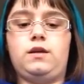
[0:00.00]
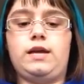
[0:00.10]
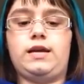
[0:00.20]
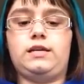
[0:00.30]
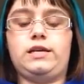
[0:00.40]

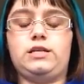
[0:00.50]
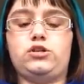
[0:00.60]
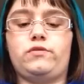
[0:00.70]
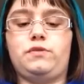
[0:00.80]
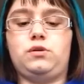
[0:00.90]
and
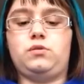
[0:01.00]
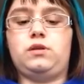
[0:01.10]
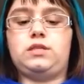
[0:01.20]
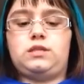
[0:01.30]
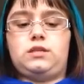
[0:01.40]
interviewed
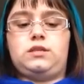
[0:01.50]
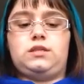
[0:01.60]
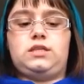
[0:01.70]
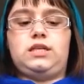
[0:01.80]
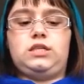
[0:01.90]

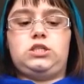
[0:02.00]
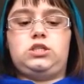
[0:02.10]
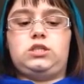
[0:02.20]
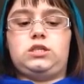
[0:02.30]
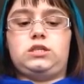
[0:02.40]
6
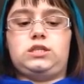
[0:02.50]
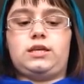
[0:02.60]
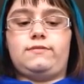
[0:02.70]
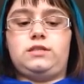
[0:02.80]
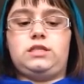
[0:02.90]
to
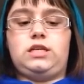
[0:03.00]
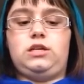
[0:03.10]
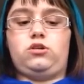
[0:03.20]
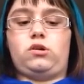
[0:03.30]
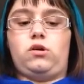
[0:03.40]

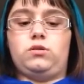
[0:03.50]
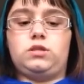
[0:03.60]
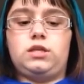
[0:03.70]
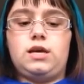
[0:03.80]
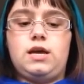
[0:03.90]

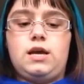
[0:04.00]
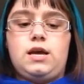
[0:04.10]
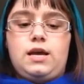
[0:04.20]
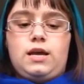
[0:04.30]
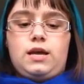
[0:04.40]
17-year-olds
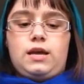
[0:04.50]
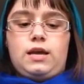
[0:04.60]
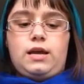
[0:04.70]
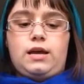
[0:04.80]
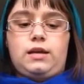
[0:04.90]

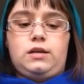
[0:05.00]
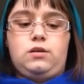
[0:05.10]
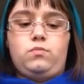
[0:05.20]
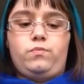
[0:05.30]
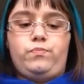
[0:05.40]

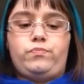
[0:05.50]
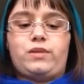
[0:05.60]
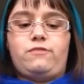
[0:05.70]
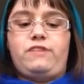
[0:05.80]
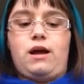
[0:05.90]
and
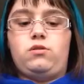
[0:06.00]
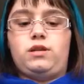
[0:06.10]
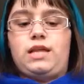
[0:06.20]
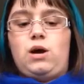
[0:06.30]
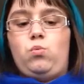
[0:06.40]

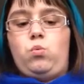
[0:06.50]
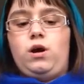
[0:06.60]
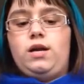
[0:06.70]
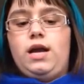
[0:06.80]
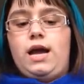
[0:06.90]
found that
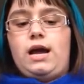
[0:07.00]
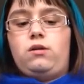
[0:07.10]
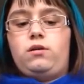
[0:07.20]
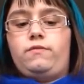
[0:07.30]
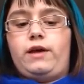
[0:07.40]
1
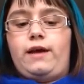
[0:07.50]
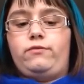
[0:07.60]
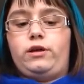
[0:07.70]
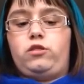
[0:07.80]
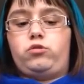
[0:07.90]
out of
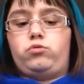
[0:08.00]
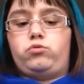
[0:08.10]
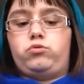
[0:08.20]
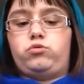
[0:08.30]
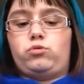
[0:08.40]
every
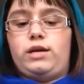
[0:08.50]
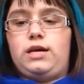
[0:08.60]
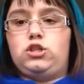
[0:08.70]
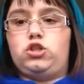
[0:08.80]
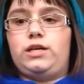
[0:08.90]

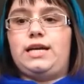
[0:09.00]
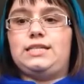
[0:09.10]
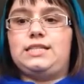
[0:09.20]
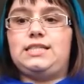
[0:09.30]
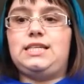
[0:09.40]

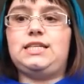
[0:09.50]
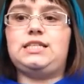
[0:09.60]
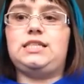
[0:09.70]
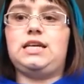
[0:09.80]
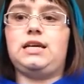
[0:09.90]

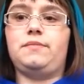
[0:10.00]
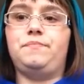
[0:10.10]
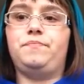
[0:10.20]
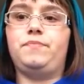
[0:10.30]
360